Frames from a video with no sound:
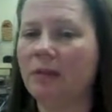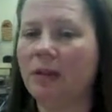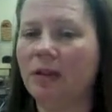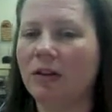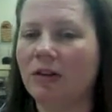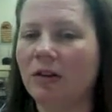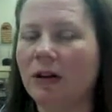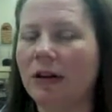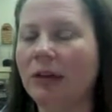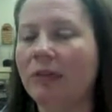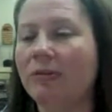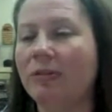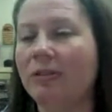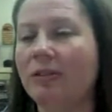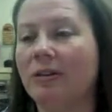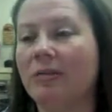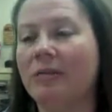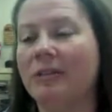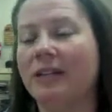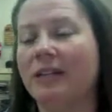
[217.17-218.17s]
Cricket was
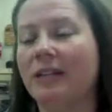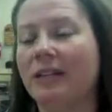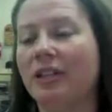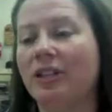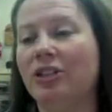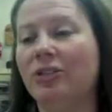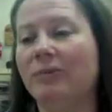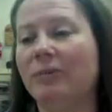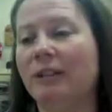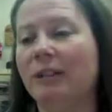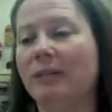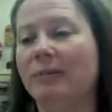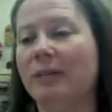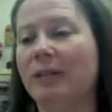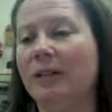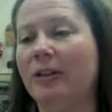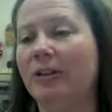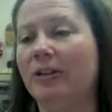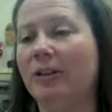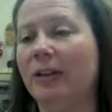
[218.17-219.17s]
always saying she wanted to be
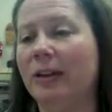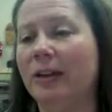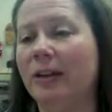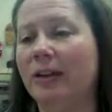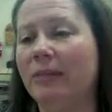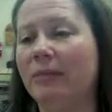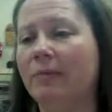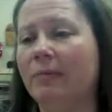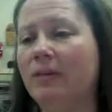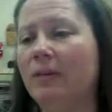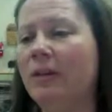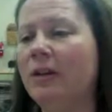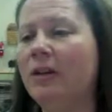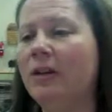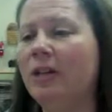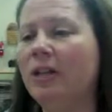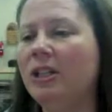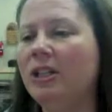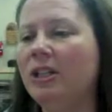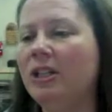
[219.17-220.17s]
a lawyer.
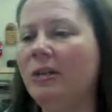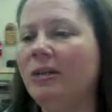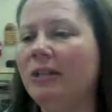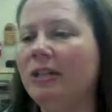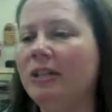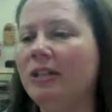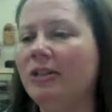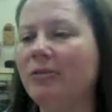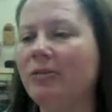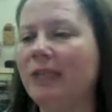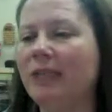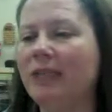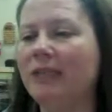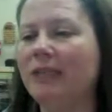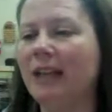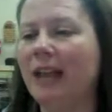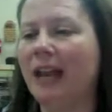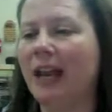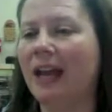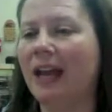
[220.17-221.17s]
She always knew what to
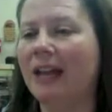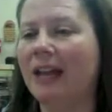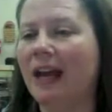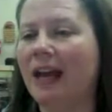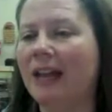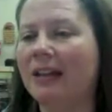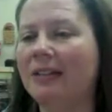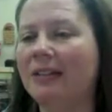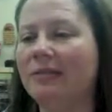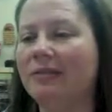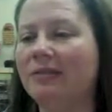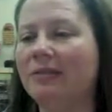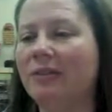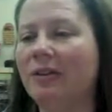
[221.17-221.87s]
say in class.